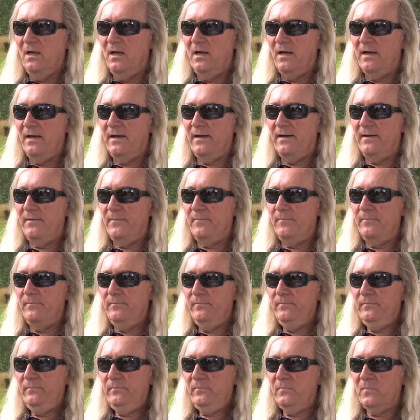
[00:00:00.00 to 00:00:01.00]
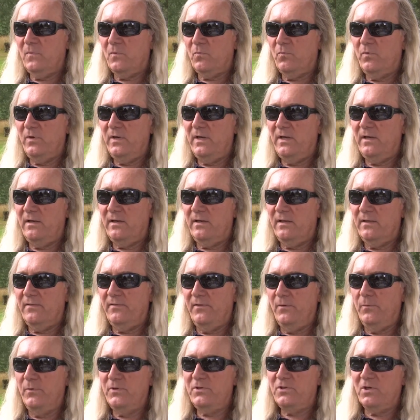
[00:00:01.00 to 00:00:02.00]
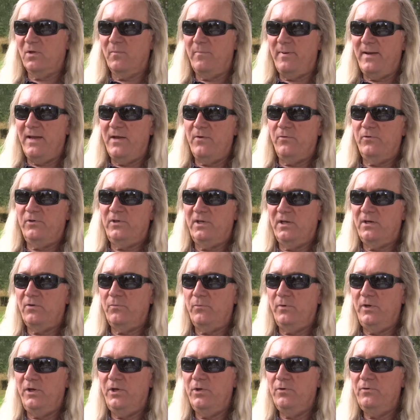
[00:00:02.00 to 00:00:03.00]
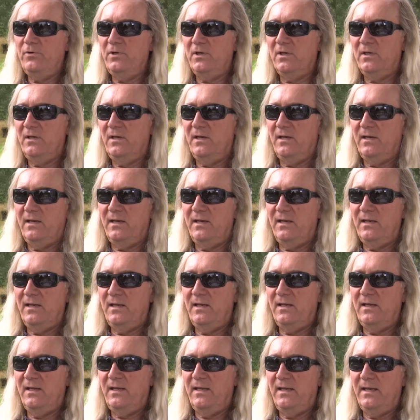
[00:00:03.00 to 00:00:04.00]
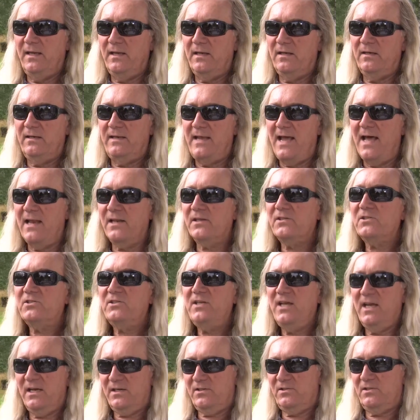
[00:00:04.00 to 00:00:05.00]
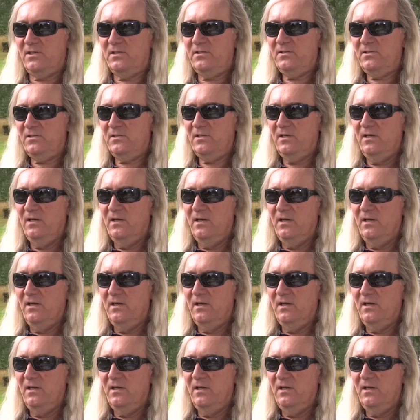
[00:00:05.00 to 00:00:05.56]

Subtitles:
the original band did a reunion in Dallas, Texas,